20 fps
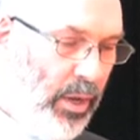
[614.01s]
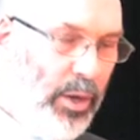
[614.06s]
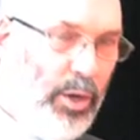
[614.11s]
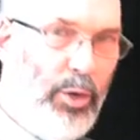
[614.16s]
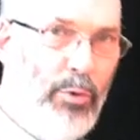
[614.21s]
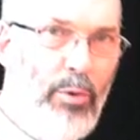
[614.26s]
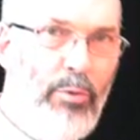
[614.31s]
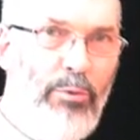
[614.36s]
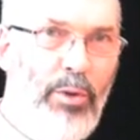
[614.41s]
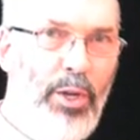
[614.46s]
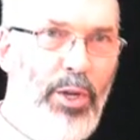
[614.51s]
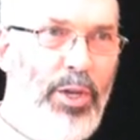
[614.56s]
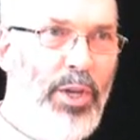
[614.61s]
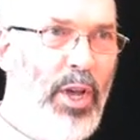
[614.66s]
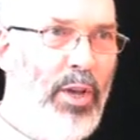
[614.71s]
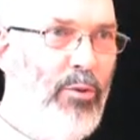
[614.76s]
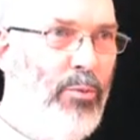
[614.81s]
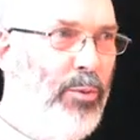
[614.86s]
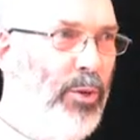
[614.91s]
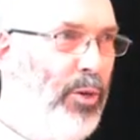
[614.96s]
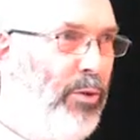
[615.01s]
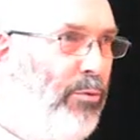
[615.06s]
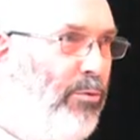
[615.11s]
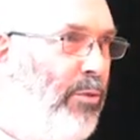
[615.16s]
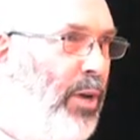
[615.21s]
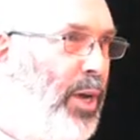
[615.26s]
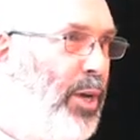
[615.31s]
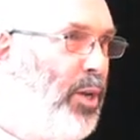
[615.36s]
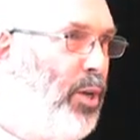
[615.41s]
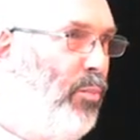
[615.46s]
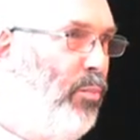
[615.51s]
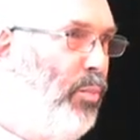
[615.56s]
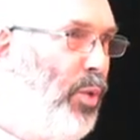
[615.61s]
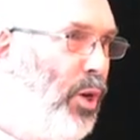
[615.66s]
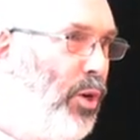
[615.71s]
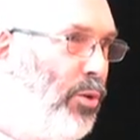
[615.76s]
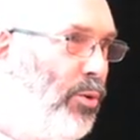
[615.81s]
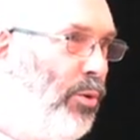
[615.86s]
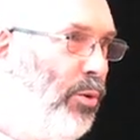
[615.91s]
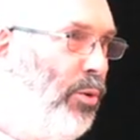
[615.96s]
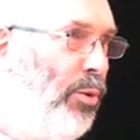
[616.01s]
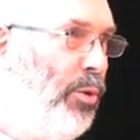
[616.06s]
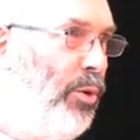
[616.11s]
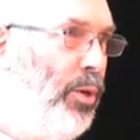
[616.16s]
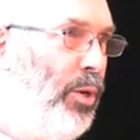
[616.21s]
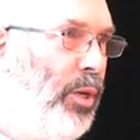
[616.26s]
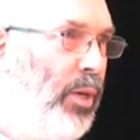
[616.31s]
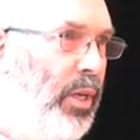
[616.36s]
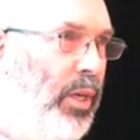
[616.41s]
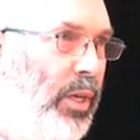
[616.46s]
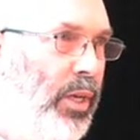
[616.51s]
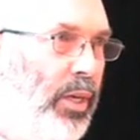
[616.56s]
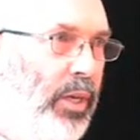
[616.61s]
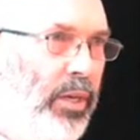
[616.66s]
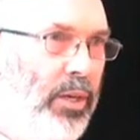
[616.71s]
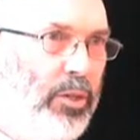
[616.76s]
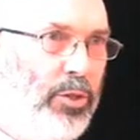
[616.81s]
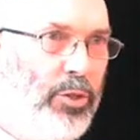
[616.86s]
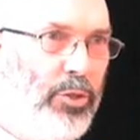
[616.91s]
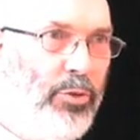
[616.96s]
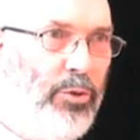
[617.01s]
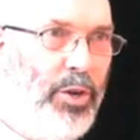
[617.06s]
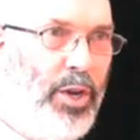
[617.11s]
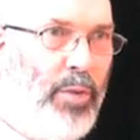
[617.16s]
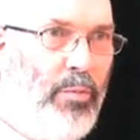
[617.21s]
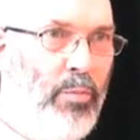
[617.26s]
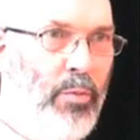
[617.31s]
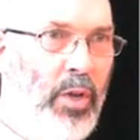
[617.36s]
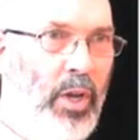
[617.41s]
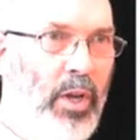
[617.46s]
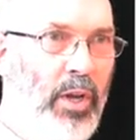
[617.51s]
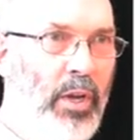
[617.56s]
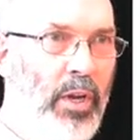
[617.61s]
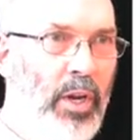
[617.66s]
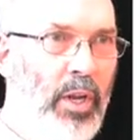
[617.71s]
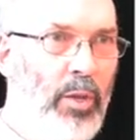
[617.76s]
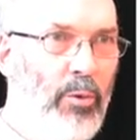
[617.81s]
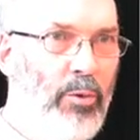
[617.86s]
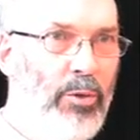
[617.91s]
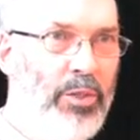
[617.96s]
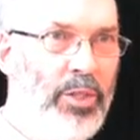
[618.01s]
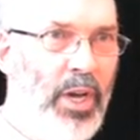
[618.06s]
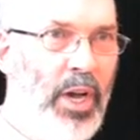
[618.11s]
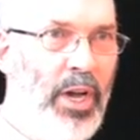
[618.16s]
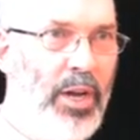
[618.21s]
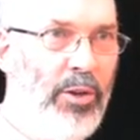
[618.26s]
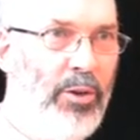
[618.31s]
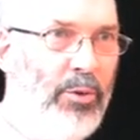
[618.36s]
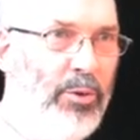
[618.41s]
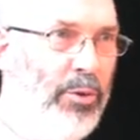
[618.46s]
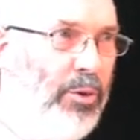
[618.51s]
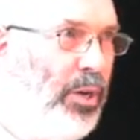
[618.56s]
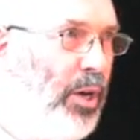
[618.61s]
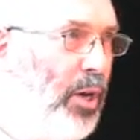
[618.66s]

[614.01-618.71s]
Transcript: who were fully capable of finding bog ore in a stream, in other words iron ore